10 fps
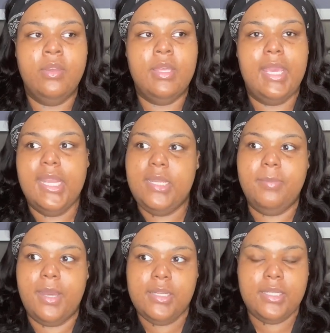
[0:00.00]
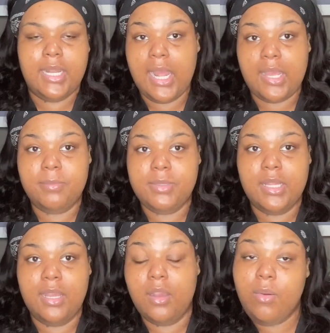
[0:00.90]
anybody that I could be
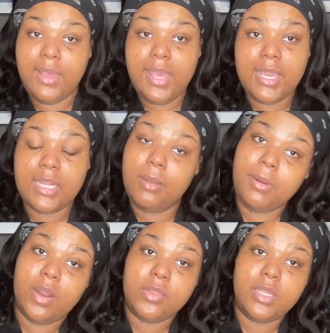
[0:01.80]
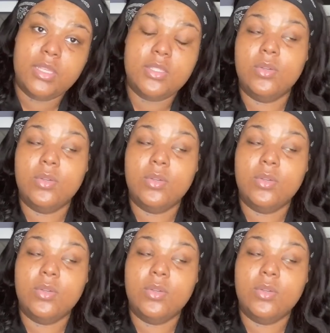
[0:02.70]
like, oh, hey, can I borrow this?